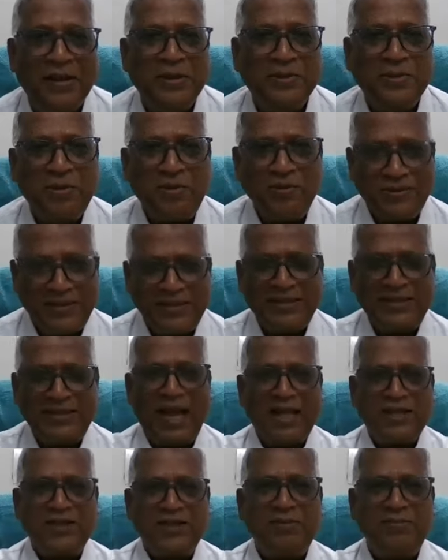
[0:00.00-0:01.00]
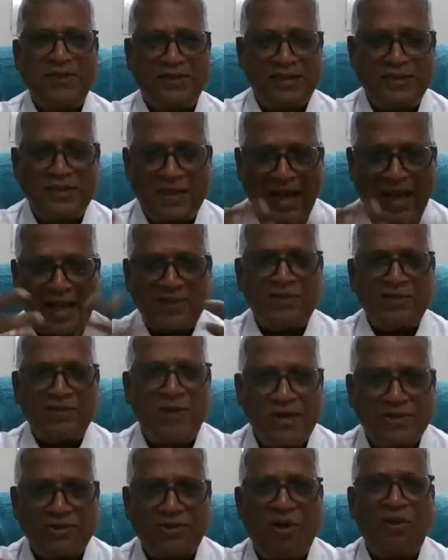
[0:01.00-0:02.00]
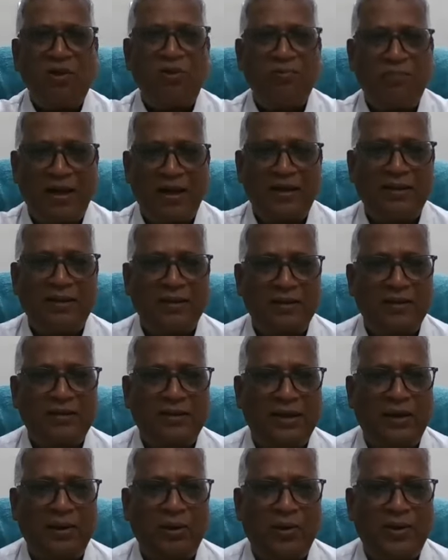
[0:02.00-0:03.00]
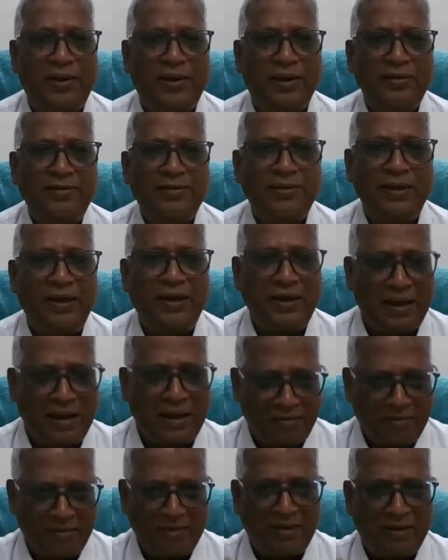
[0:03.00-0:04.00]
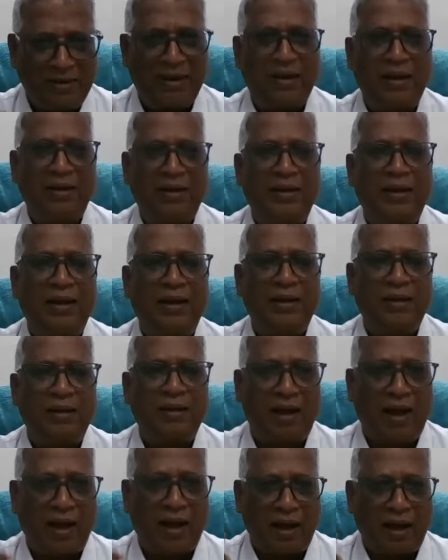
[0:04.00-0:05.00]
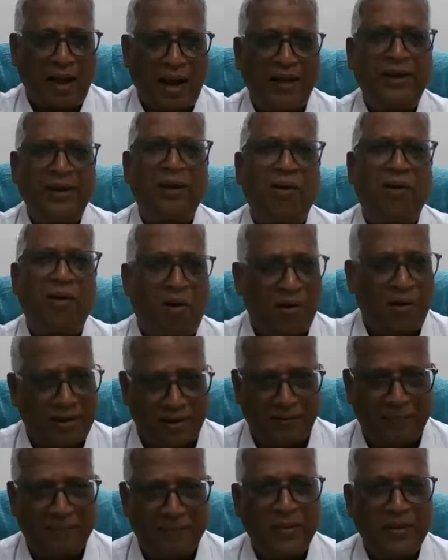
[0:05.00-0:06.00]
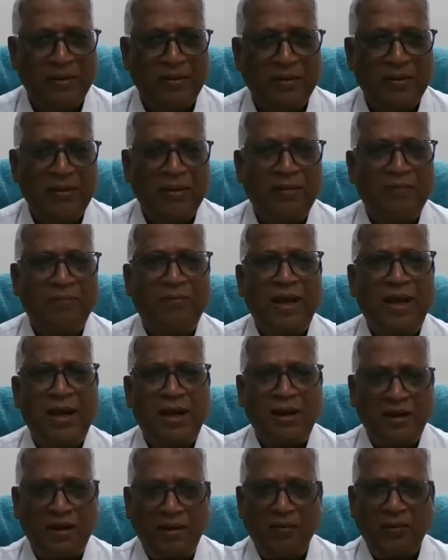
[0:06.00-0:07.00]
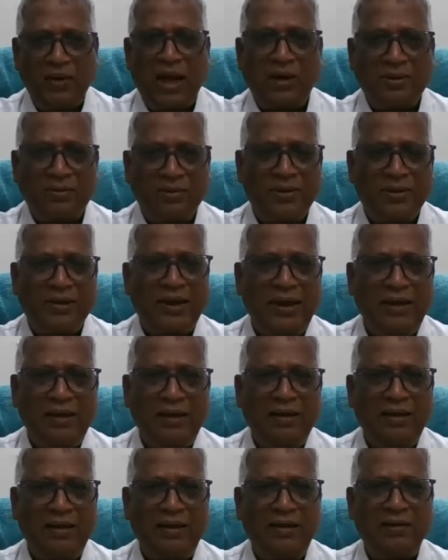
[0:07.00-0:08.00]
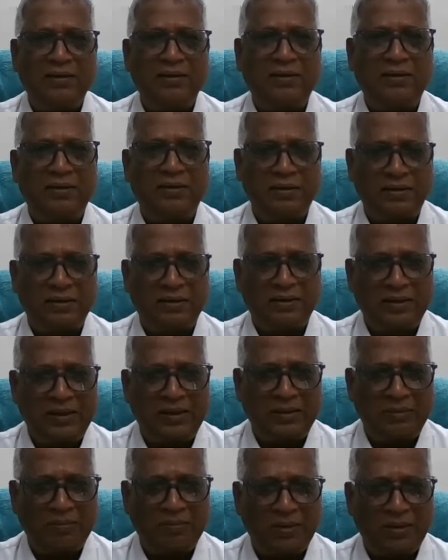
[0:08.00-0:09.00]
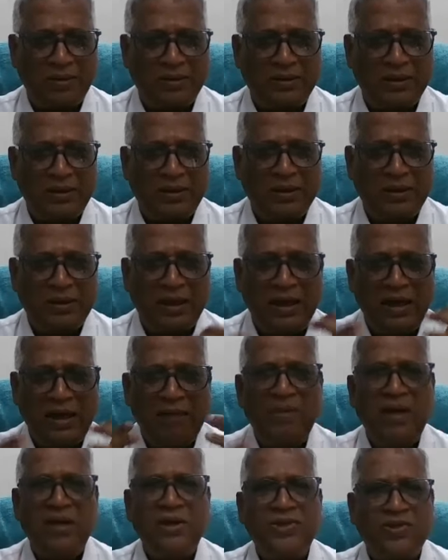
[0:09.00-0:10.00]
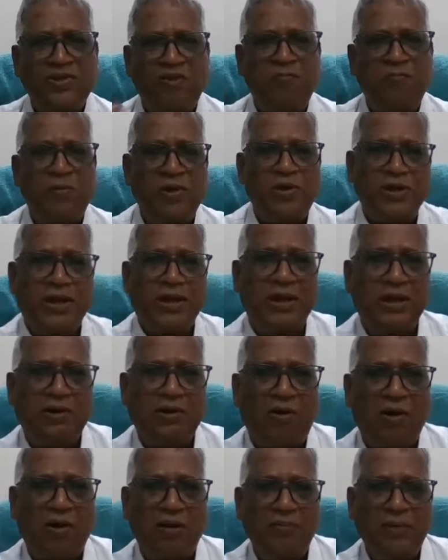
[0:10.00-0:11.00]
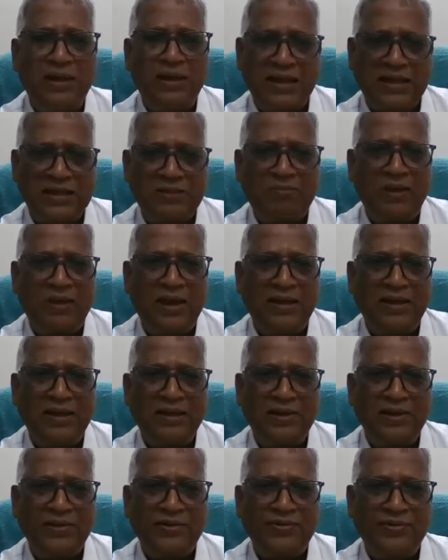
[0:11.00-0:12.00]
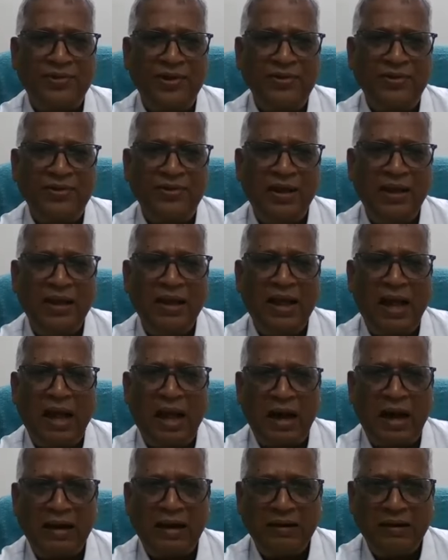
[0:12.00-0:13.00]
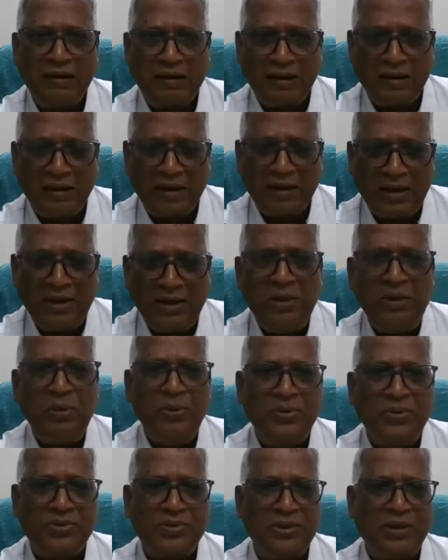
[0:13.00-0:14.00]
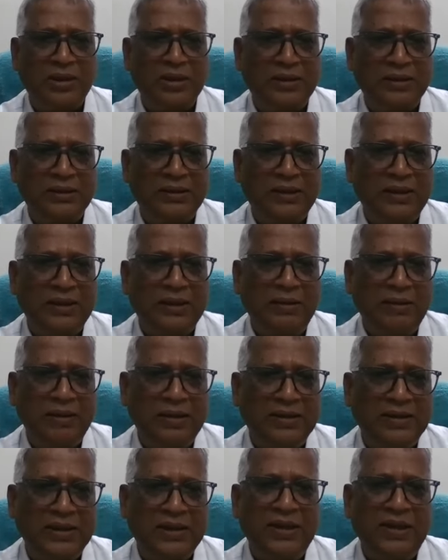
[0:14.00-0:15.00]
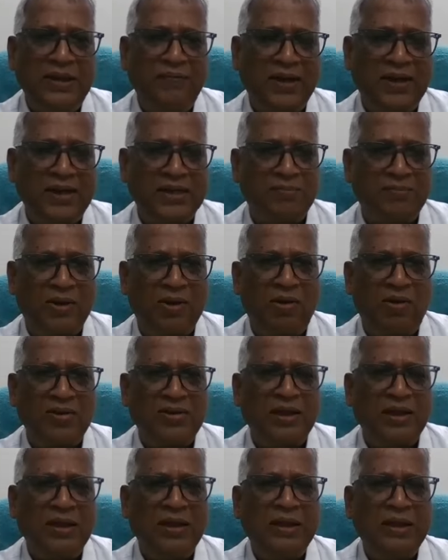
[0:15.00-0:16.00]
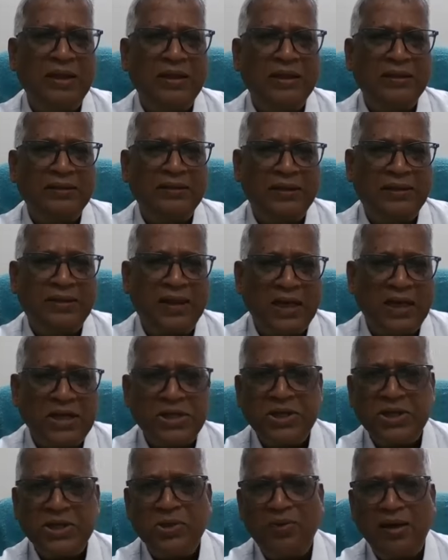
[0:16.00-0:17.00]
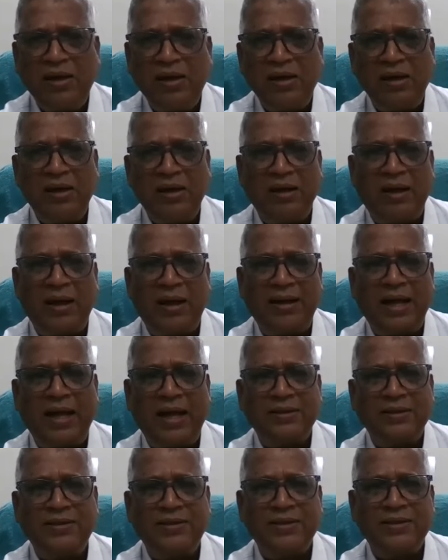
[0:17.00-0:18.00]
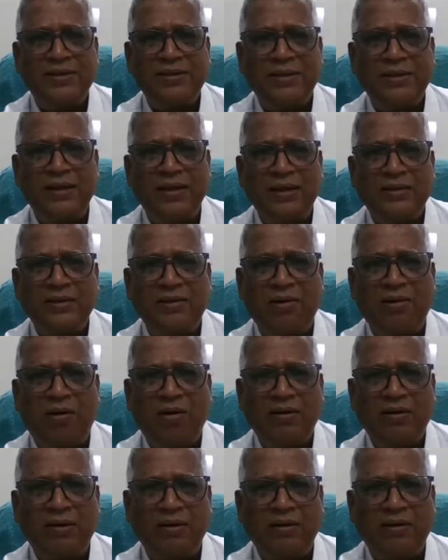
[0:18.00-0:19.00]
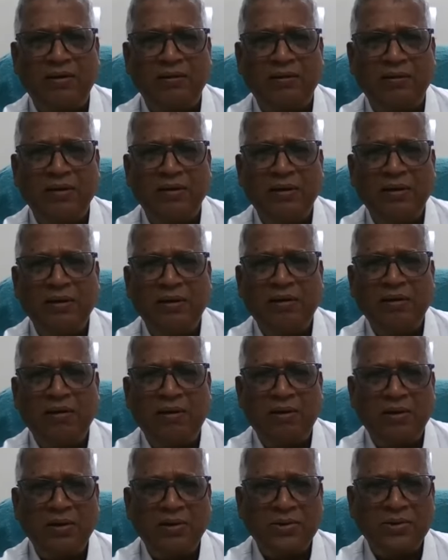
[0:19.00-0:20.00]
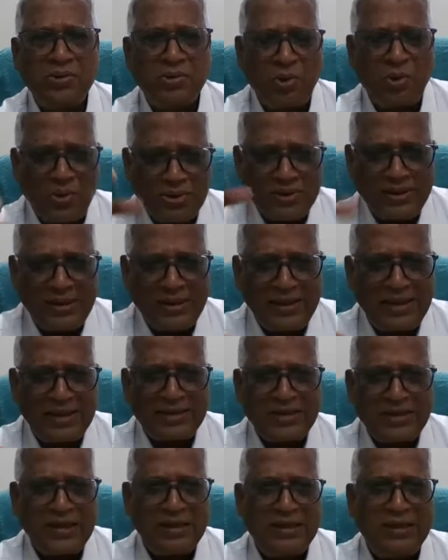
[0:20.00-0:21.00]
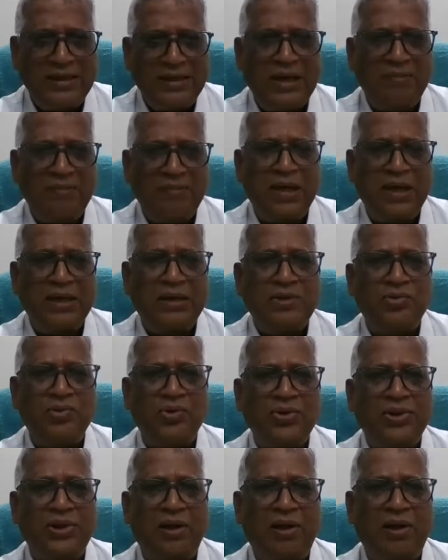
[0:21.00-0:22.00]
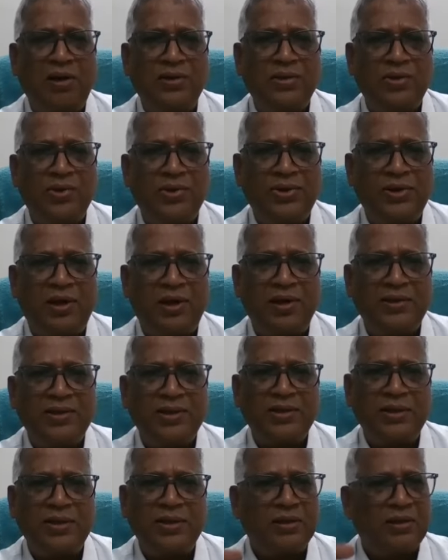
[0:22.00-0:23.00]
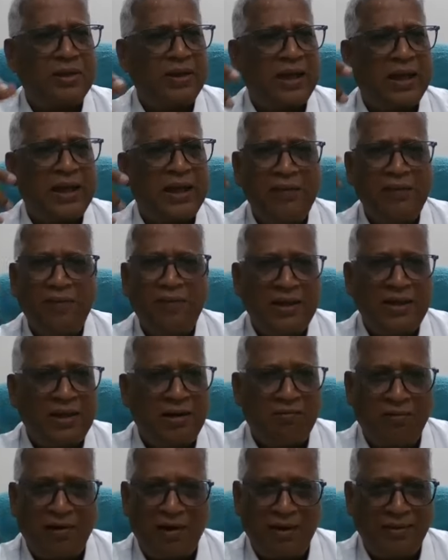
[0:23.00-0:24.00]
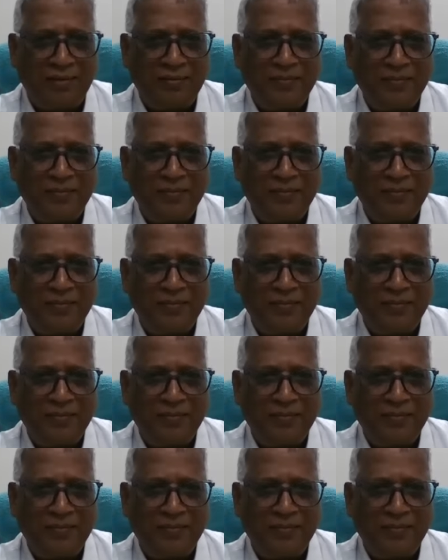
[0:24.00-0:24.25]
So this has to be resolved by the Lohians in a higher order, where we have to take the elements of political economy in explaining these things and reduce the significance, because the textual analysis is not so seriously taken by sociologists anywhere in the world.